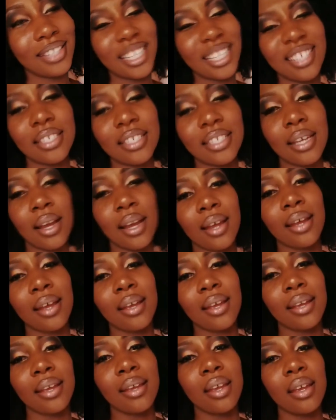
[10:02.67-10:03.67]
this
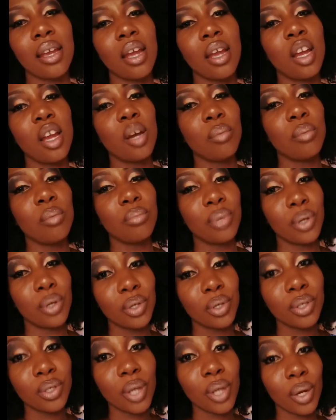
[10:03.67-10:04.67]
guy
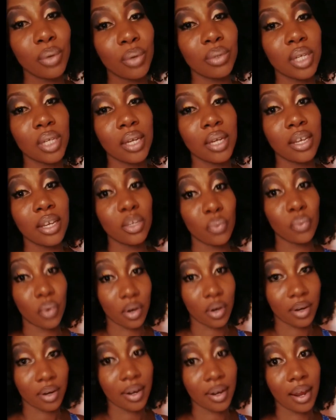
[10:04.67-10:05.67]
pulled out his
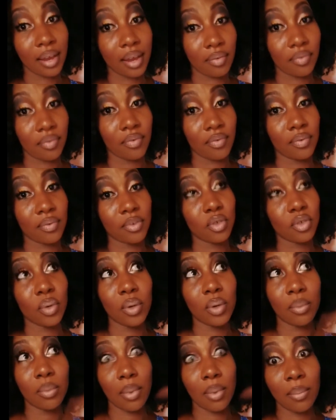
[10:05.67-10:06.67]
work knife. So
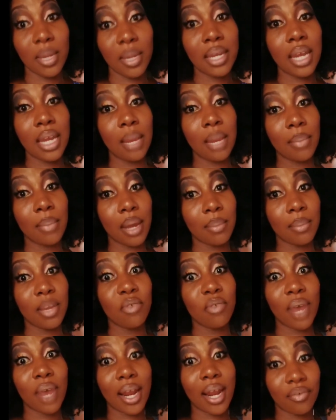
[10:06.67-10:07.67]
remember, he came at me
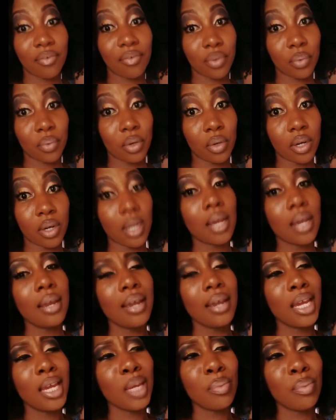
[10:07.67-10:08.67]
right after work.
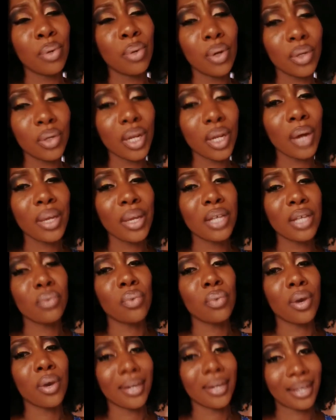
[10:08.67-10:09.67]
He pulled out his
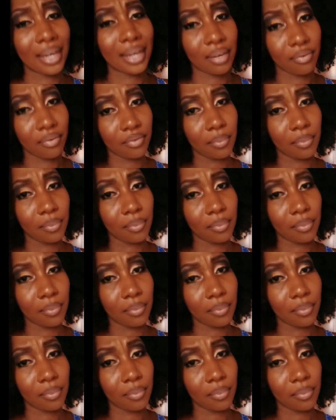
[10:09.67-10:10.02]
work knife